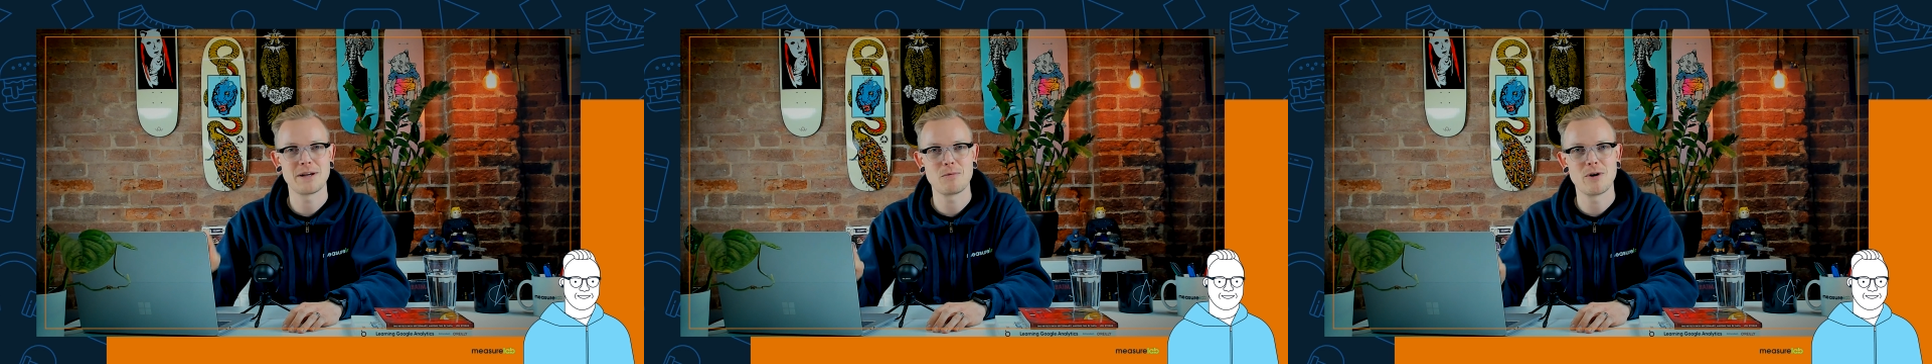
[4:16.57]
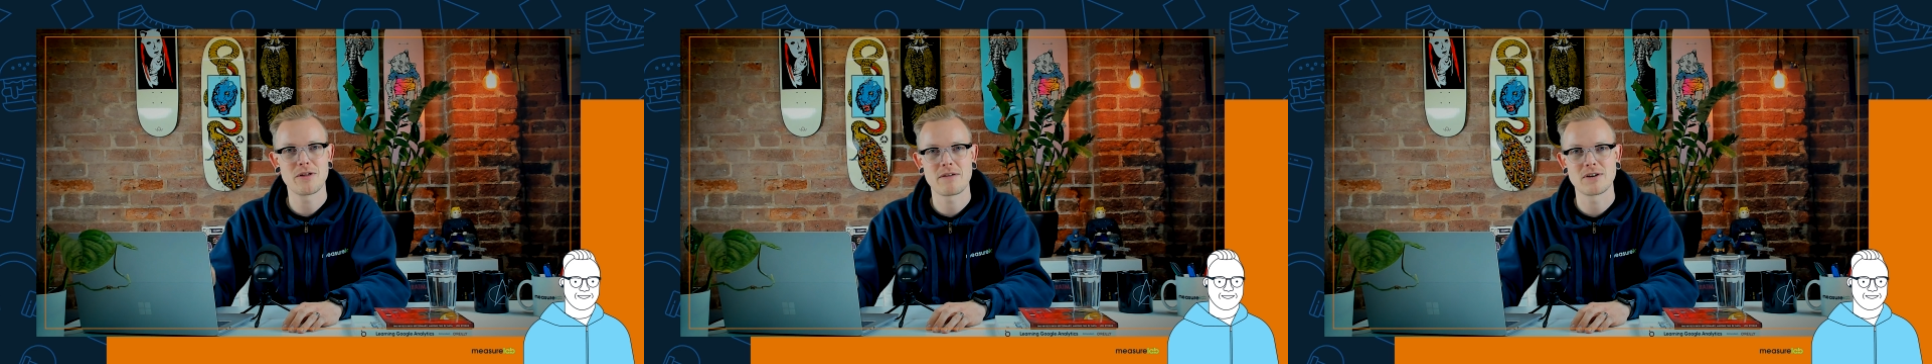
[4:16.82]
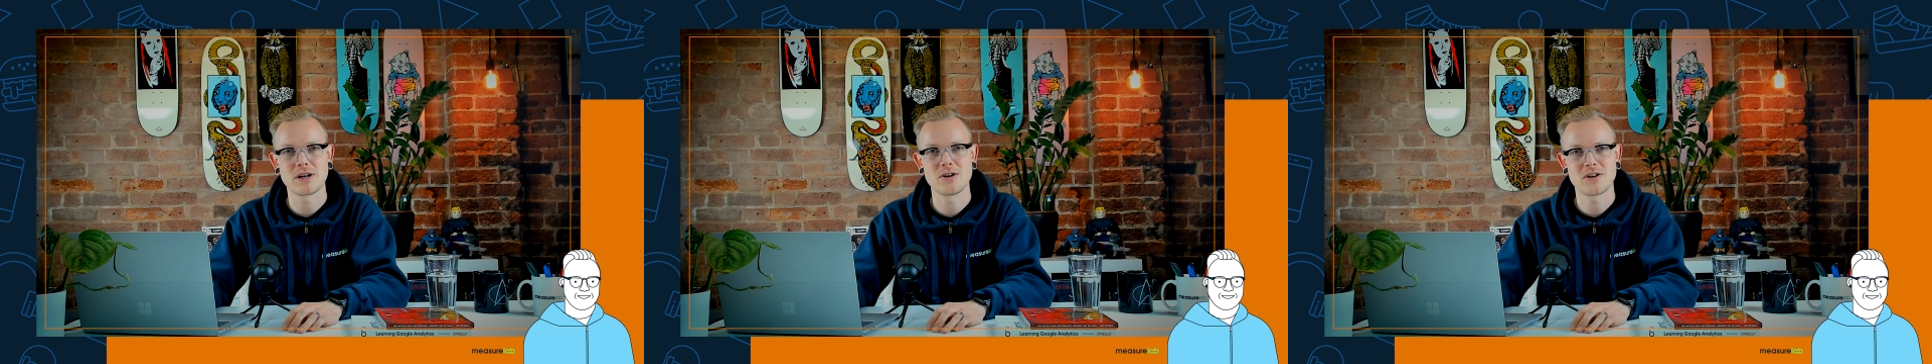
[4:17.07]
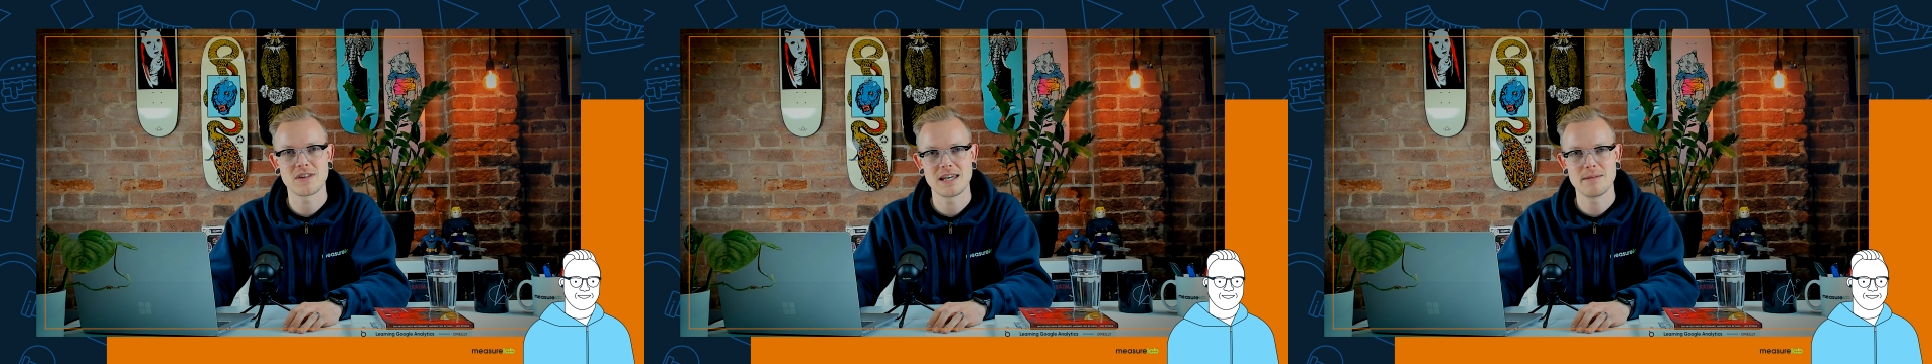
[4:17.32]
worth having a look
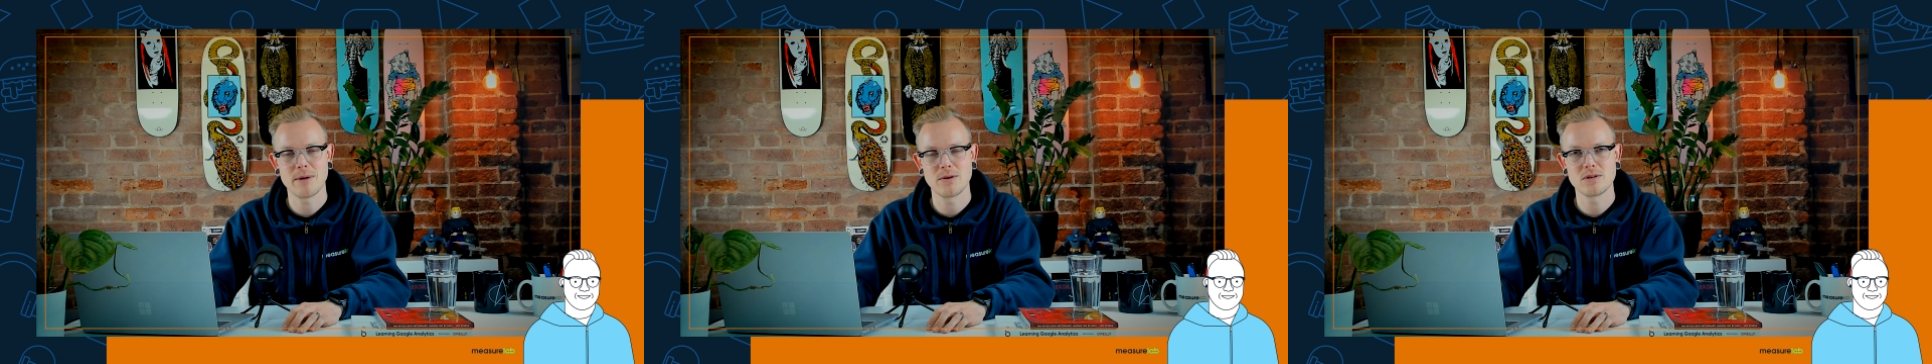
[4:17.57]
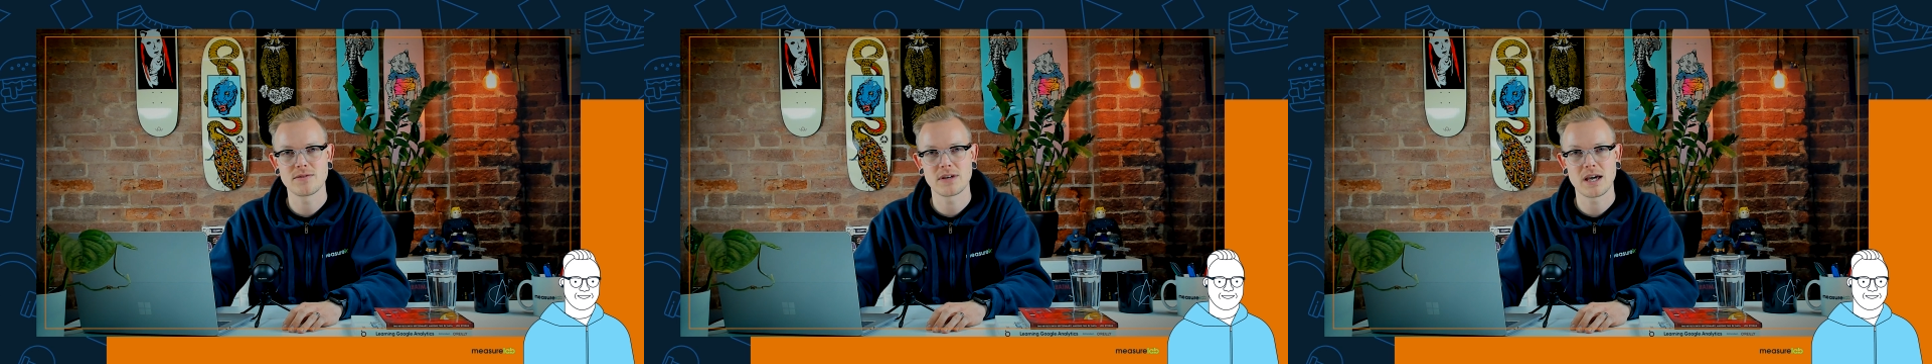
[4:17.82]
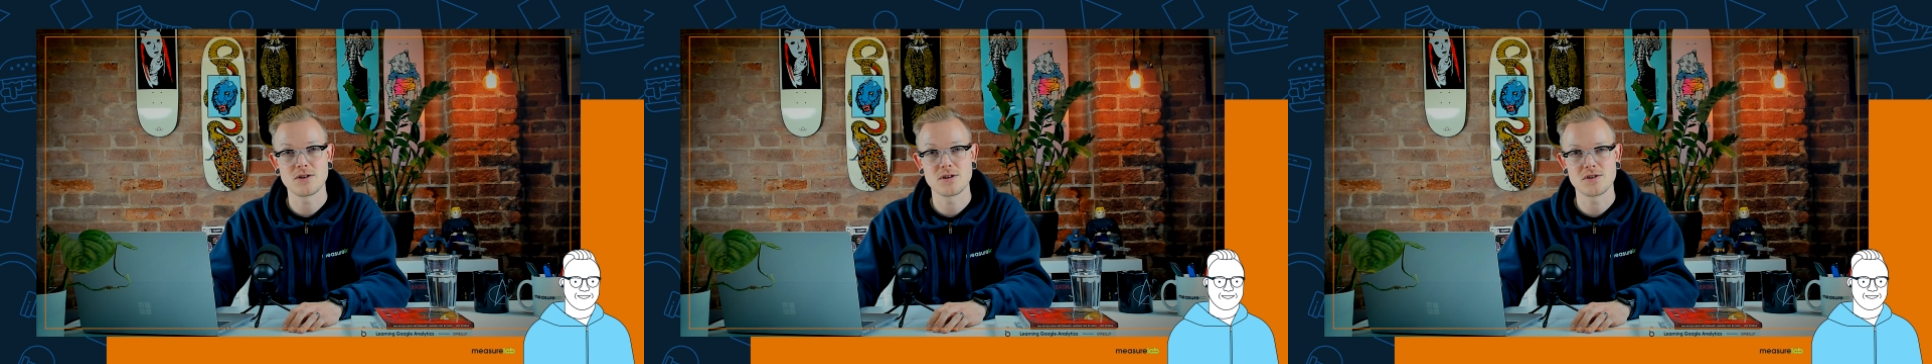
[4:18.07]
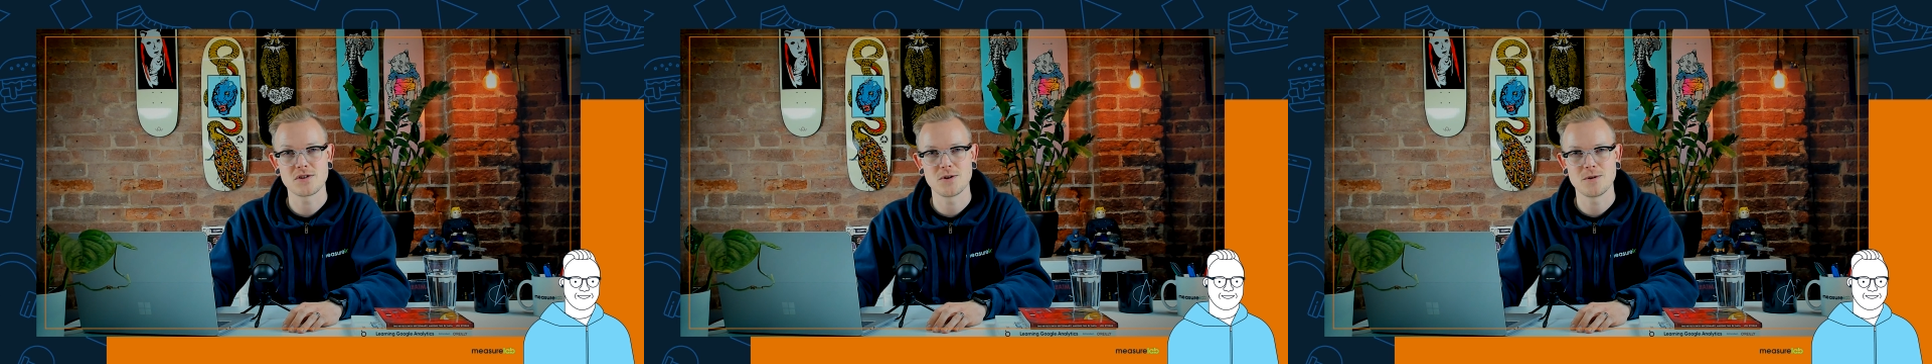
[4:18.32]
at the email
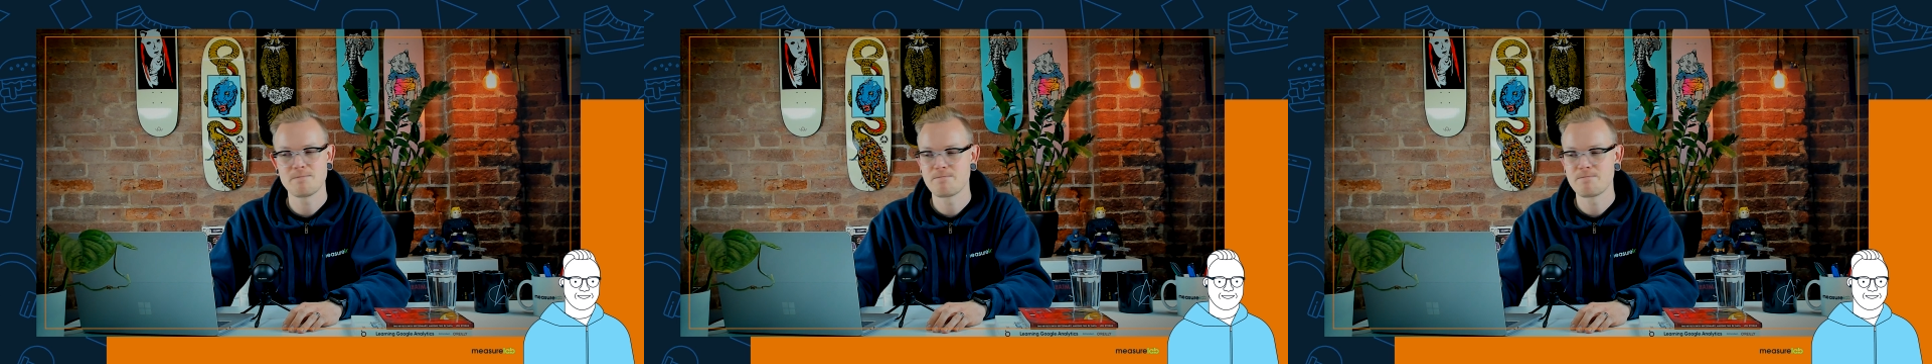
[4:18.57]
notifications too.